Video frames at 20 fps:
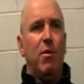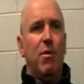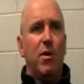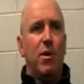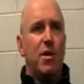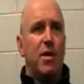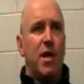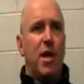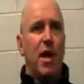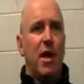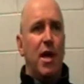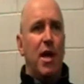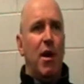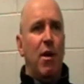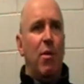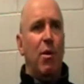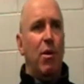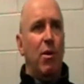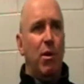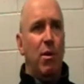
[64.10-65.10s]
of weeks ago, you
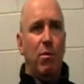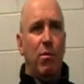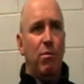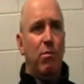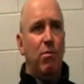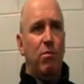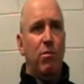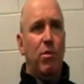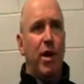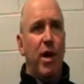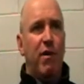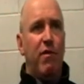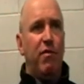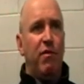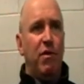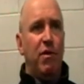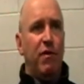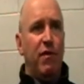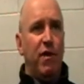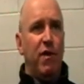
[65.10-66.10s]
know, we'd had
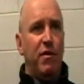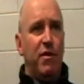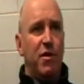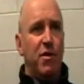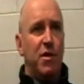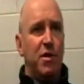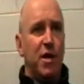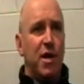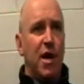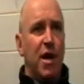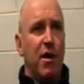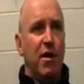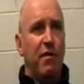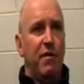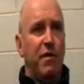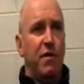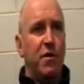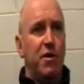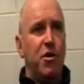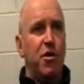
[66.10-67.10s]
4 or 5 shots on goal in the
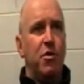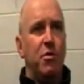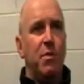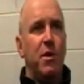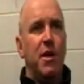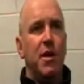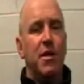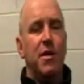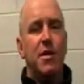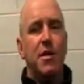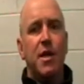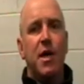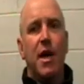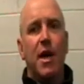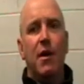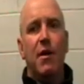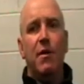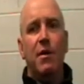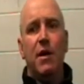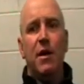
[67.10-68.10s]
first 2 minutes. So
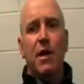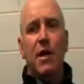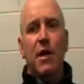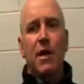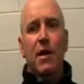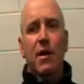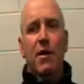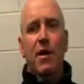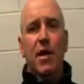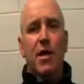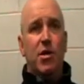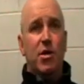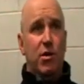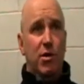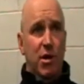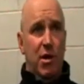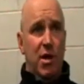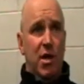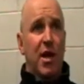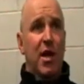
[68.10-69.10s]
that's
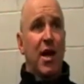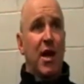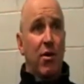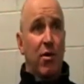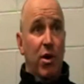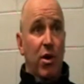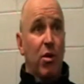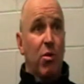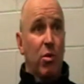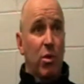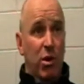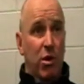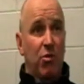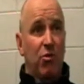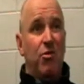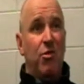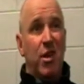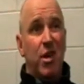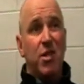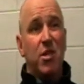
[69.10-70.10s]
certainly an area that we'll
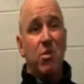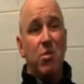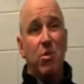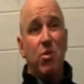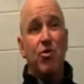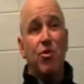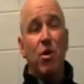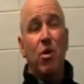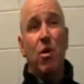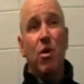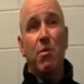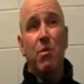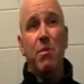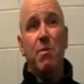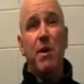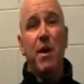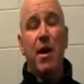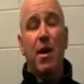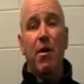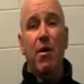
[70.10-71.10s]
address and we'll try and be
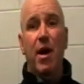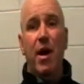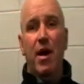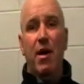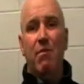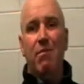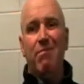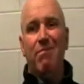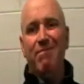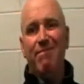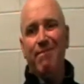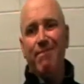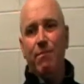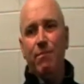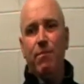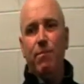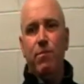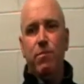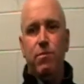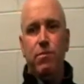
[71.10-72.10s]
better at.
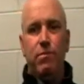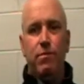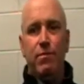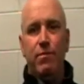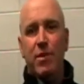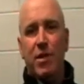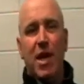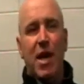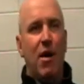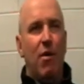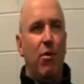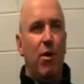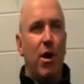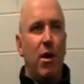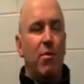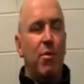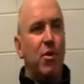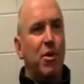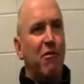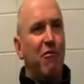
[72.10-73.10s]
Can't
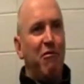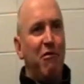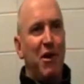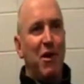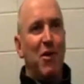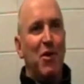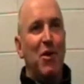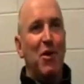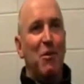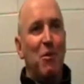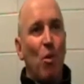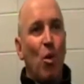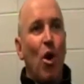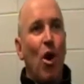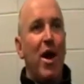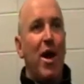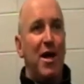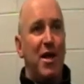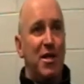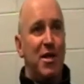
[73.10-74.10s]
really put the finger on
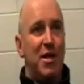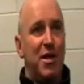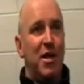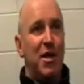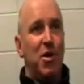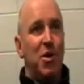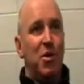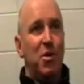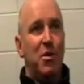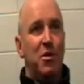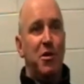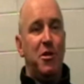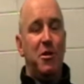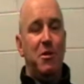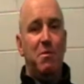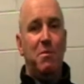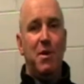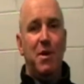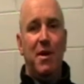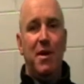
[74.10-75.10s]
what actually caused
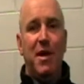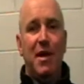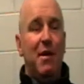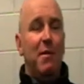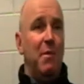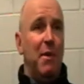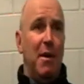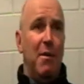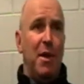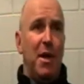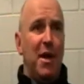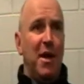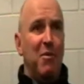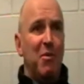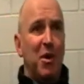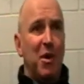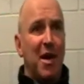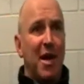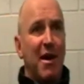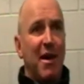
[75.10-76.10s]
it, but maybe they didn't
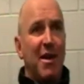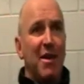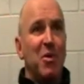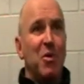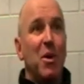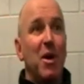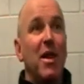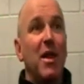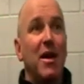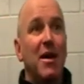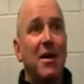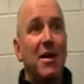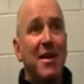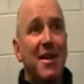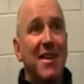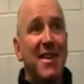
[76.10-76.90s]
want to go out in the weather.